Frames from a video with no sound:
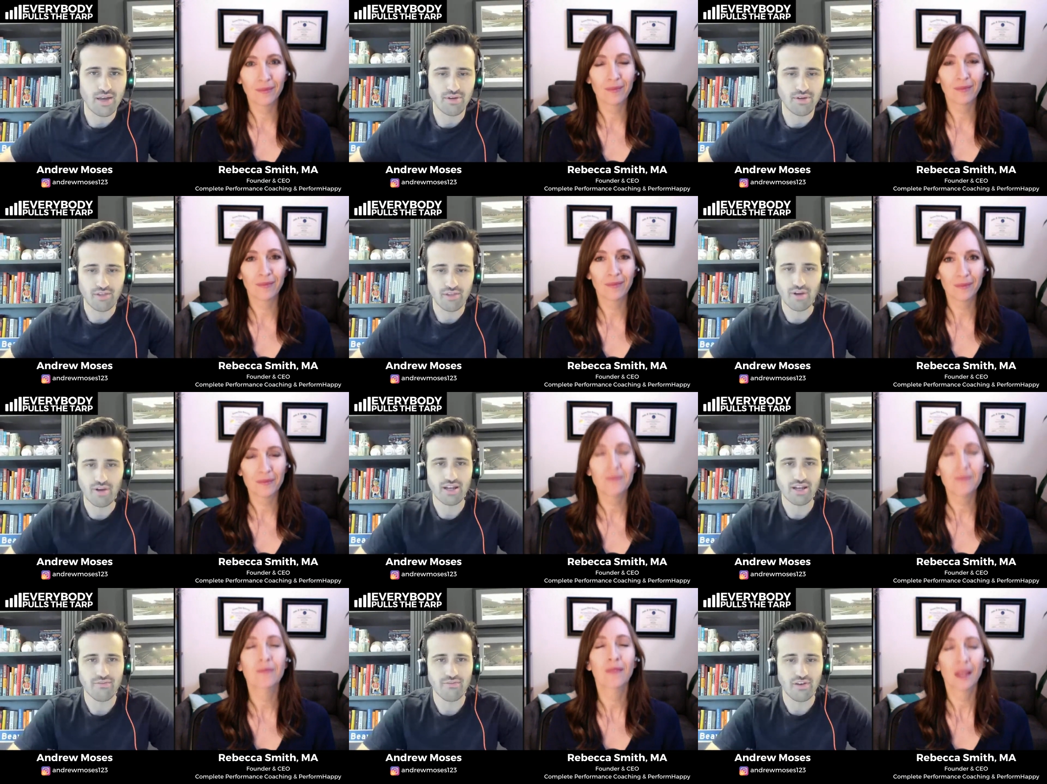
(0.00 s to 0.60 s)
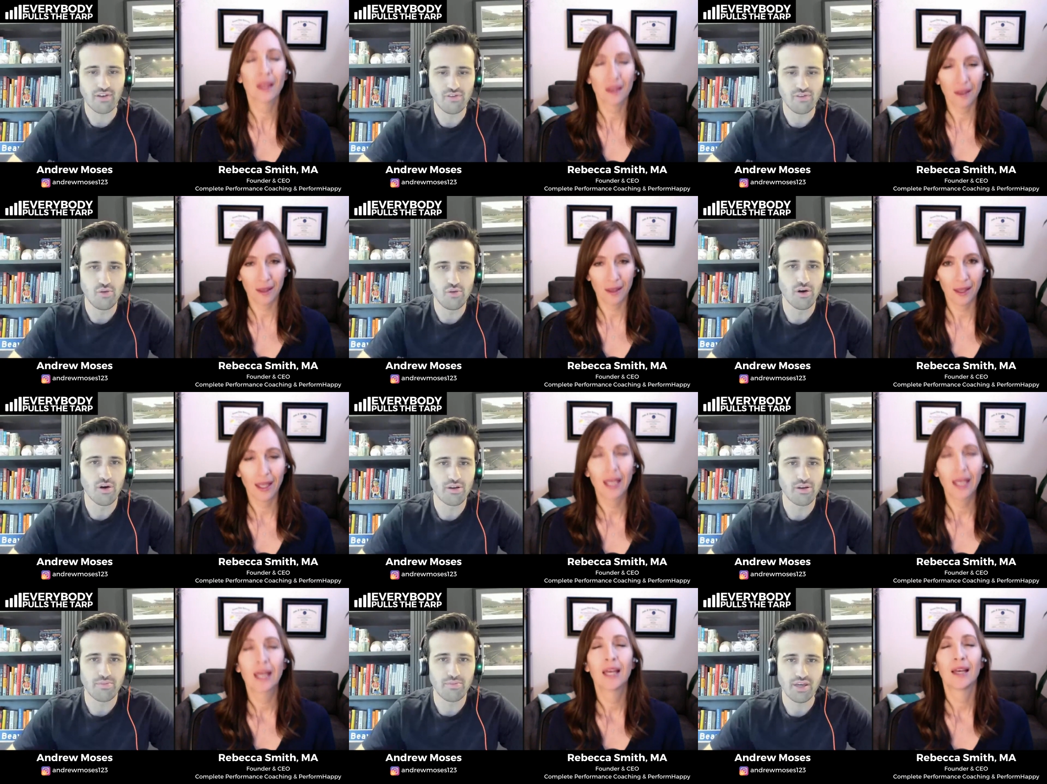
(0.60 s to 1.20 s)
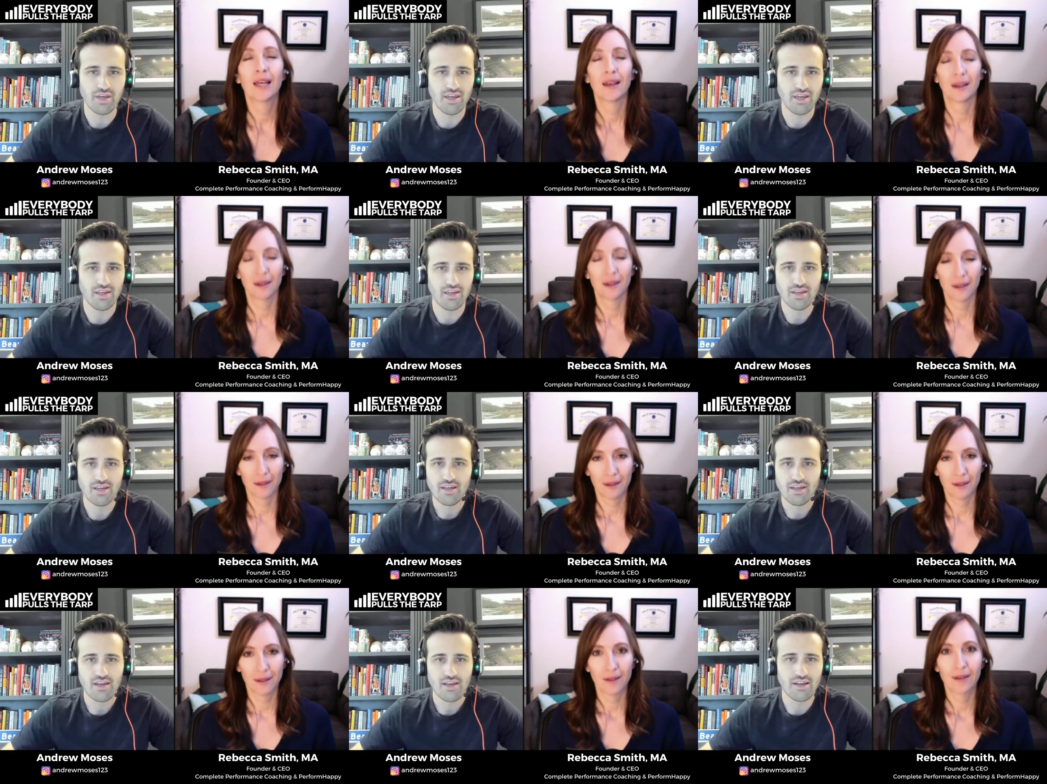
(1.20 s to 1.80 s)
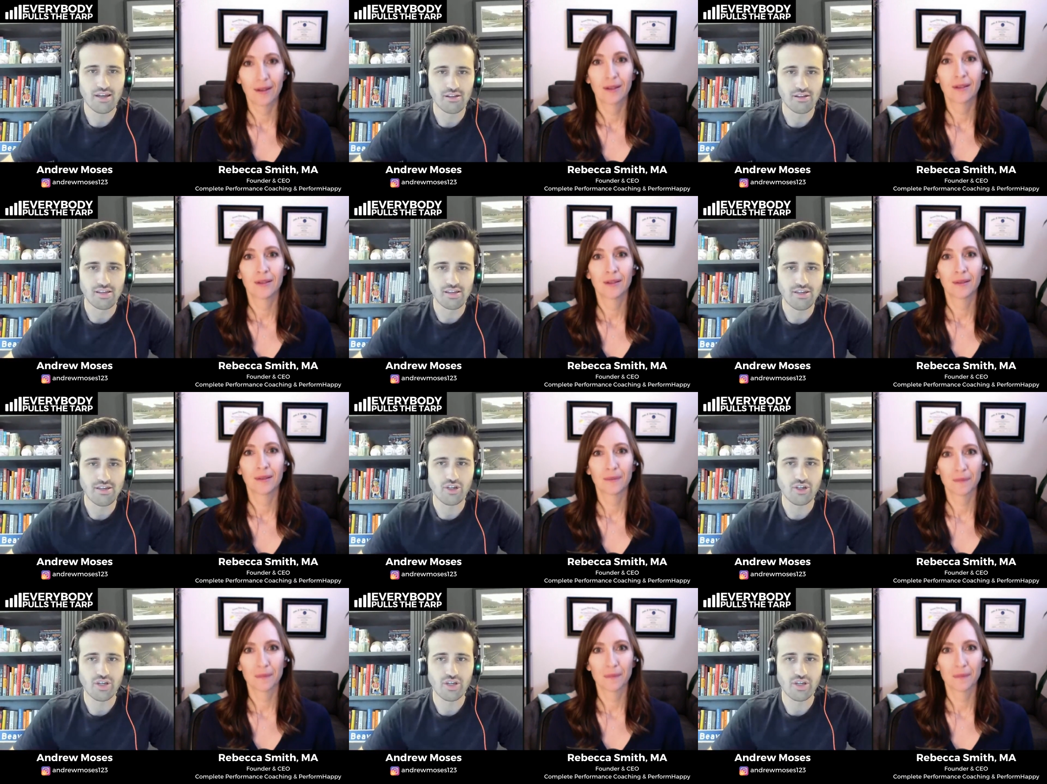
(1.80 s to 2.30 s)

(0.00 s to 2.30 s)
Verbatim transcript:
Speaker 1: with, right? If if you want to be an elite